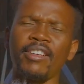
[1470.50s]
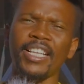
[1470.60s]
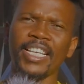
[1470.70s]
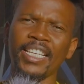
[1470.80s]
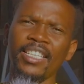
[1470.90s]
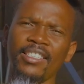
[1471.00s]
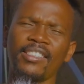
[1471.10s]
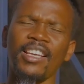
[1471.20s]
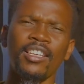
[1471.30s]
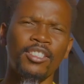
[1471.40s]

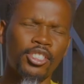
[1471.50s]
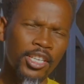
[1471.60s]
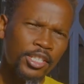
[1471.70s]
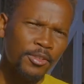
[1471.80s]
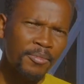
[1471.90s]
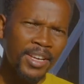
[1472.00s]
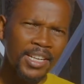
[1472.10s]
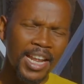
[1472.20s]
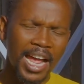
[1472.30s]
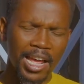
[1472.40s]
ladies and
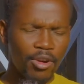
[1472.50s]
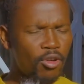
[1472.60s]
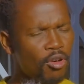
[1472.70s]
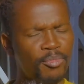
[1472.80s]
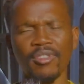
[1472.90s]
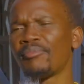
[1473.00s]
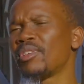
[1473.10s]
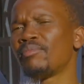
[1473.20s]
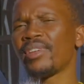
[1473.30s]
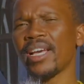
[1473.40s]
gentlemen, I hope you have
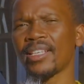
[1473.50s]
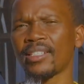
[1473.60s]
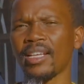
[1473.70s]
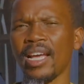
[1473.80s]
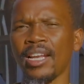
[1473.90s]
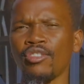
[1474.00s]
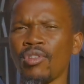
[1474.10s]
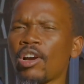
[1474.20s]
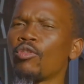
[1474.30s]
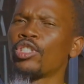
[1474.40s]
been blessed and you
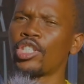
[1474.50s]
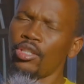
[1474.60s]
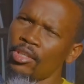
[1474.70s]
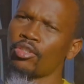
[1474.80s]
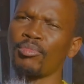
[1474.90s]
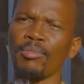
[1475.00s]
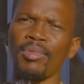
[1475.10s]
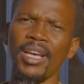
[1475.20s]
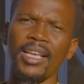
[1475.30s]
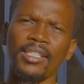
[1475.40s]
are continuing to be
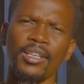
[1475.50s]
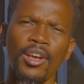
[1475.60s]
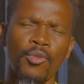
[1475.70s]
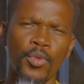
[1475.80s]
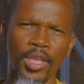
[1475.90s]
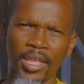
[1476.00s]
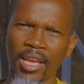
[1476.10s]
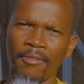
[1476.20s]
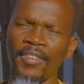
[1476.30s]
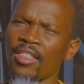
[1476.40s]
blessed with
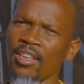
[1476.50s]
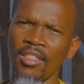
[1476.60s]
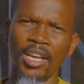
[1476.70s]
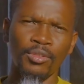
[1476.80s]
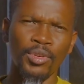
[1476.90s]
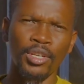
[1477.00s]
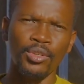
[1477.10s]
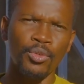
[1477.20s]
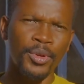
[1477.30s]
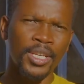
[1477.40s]
everything that we are
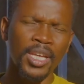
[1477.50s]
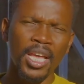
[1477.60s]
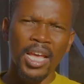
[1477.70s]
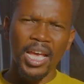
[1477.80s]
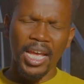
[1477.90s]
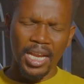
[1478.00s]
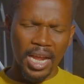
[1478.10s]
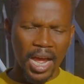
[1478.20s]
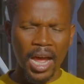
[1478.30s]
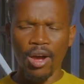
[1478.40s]
doing and
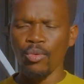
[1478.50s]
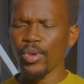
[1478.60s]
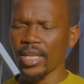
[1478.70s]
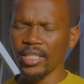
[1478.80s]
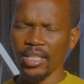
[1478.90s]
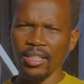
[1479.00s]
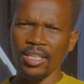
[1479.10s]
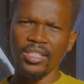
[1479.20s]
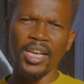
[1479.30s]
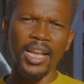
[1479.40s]
how we are taking the
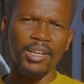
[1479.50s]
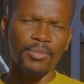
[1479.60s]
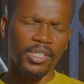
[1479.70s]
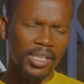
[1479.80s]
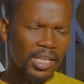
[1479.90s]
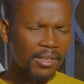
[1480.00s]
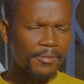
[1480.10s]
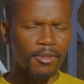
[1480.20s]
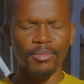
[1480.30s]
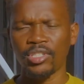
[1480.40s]
journey. We started
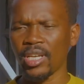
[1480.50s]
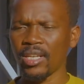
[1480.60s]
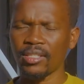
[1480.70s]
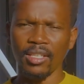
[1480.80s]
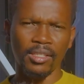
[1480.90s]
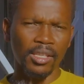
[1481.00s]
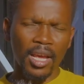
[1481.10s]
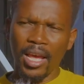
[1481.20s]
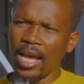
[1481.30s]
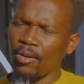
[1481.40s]
from Genesis,
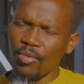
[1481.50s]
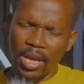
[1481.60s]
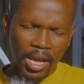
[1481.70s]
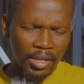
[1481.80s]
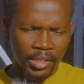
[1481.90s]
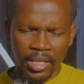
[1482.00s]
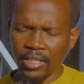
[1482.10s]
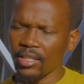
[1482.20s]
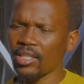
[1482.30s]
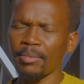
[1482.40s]
and we are
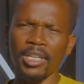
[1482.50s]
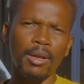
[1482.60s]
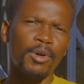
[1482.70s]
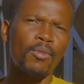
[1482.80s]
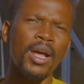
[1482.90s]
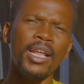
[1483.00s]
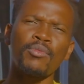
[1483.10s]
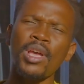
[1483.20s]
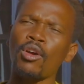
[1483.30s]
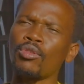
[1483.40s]
Genesis chapter number 1, and
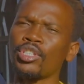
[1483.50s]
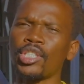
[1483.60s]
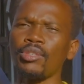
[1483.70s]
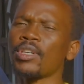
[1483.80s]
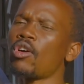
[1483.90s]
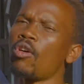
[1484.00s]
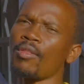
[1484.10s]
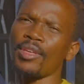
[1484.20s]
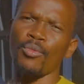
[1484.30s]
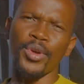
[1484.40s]
we are continuing all
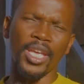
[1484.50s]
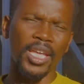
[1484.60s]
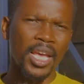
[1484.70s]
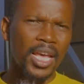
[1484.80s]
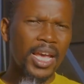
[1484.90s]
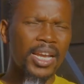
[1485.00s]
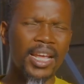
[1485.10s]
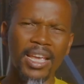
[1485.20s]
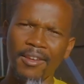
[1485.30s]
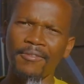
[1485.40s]
the way. And
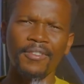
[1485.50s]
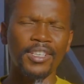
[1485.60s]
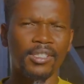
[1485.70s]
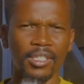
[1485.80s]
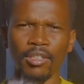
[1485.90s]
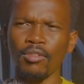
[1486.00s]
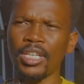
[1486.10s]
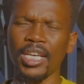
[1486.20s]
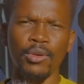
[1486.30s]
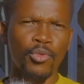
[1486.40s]
every single
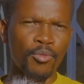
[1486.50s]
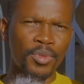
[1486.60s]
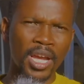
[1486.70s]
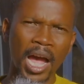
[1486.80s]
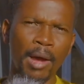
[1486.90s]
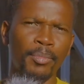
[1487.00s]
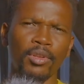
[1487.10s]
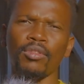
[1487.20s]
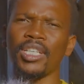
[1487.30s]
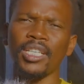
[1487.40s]
day we will be
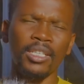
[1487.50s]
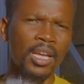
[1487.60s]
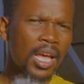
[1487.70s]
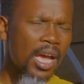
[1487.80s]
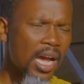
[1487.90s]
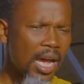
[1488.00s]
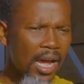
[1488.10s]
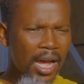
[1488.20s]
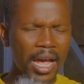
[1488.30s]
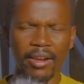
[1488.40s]
uploading
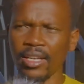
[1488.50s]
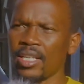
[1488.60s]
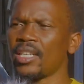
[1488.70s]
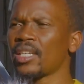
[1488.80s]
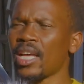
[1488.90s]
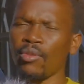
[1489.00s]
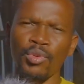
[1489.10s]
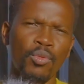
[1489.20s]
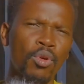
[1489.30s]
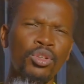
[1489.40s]
a reading, and
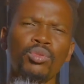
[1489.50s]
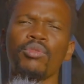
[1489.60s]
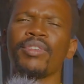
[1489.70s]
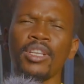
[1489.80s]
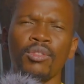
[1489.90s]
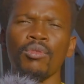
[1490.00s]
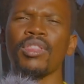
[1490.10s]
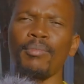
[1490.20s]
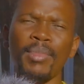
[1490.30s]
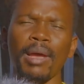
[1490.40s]
we want to read through
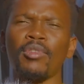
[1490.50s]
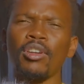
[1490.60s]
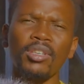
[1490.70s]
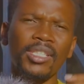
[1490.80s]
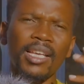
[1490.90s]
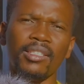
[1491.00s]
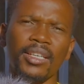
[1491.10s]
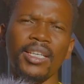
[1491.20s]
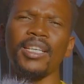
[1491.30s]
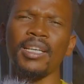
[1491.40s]
the Bible, not just
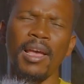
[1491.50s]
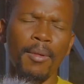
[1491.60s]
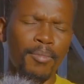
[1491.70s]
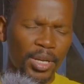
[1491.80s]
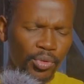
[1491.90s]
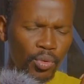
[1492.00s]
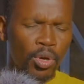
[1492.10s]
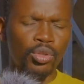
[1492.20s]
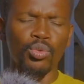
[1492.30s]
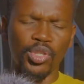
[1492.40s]
reading, but we
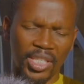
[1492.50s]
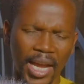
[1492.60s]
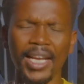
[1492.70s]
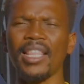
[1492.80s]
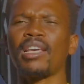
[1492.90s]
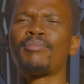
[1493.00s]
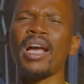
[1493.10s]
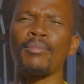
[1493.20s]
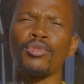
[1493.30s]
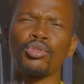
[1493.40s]
want to study the
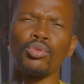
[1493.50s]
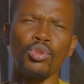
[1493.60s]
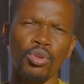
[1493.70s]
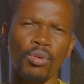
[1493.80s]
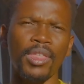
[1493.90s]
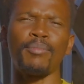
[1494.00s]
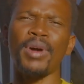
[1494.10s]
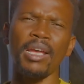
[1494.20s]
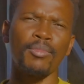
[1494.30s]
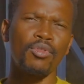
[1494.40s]
Bible, to know the
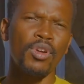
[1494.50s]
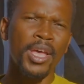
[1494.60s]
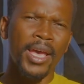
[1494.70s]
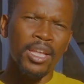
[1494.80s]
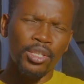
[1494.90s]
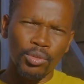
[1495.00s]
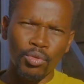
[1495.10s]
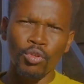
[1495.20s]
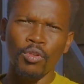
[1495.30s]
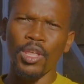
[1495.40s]
Bible, and to
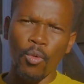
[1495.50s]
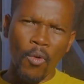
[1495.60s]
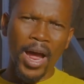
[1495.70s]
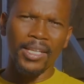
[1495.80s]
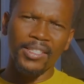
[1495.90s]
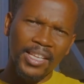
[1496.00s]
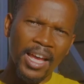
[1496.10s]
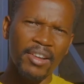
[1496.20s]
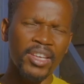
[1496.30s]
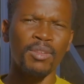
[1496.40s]
know the words they
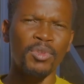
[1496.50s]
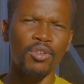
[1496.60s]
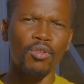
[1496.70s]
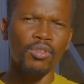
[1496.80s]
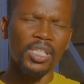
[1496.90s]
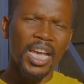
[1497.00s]
are in, because